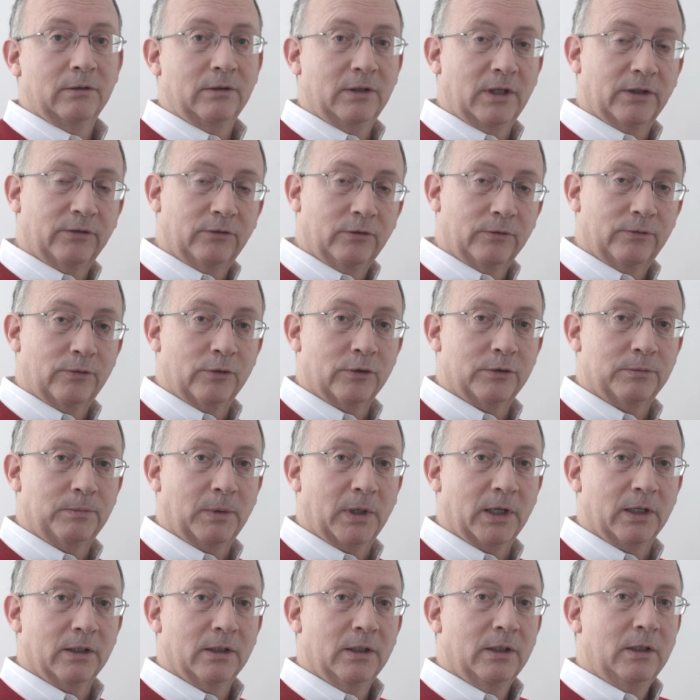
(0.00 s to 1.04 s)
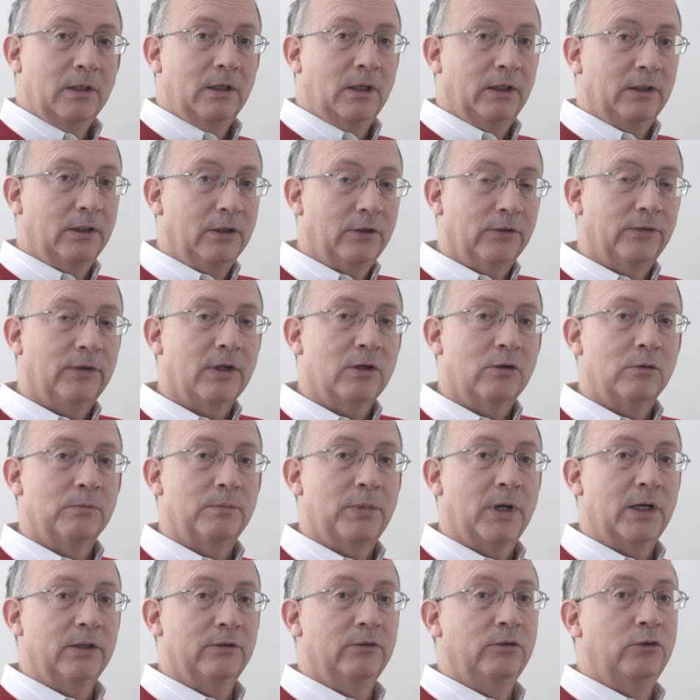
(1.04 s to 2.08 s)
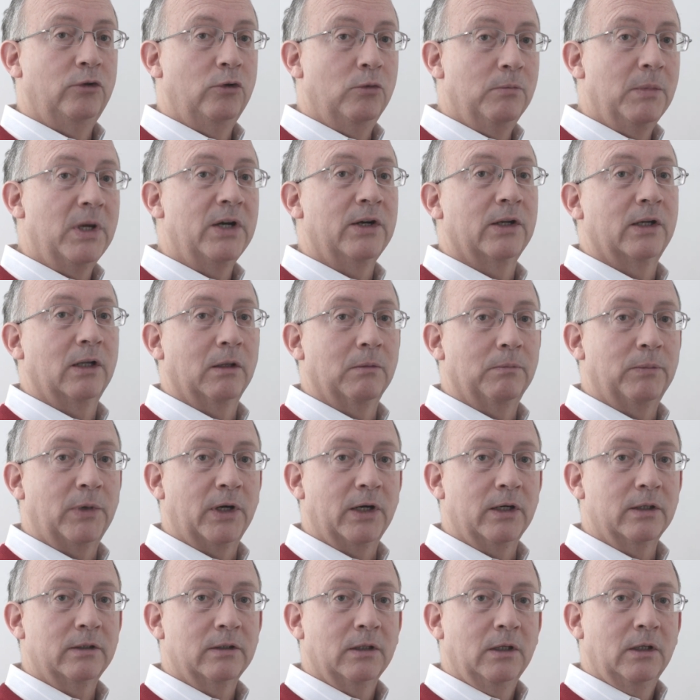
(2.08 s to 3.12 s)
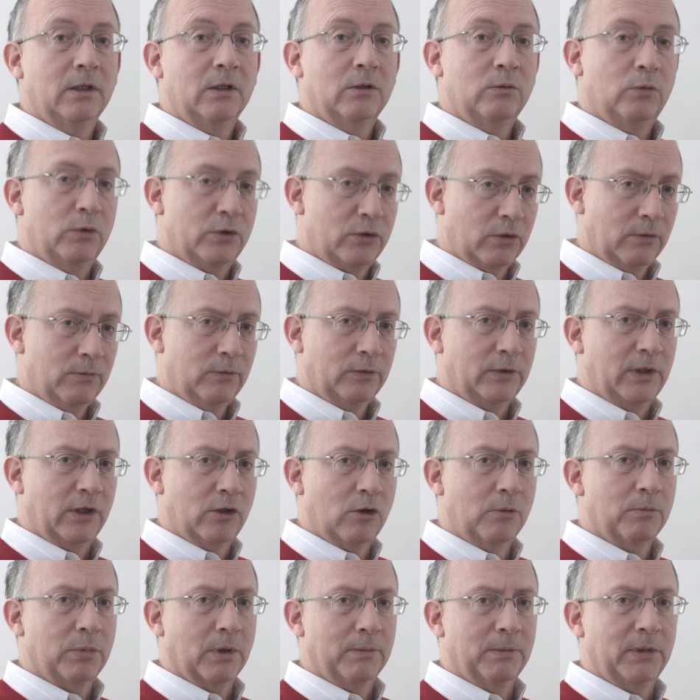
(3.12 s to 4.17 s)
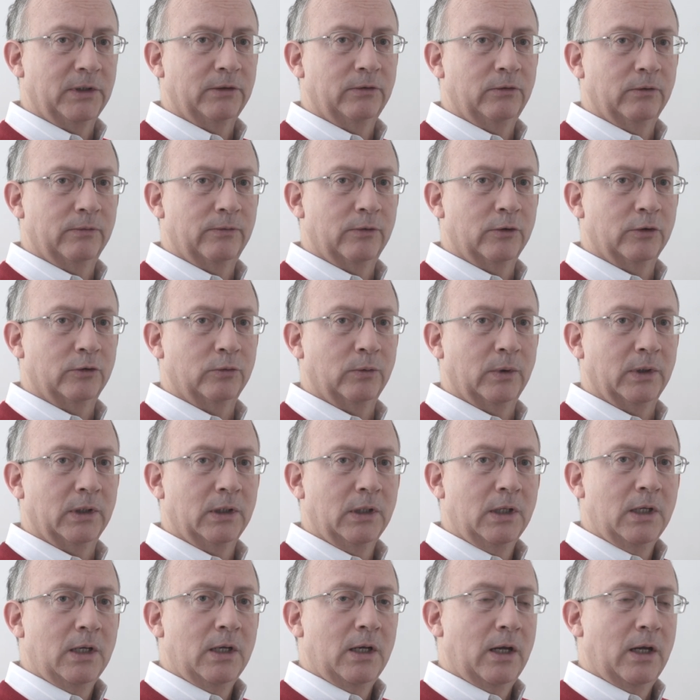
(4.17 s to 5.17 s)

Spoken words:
That's the first part. And then the second part is the numerical part, which obviously complements the first one.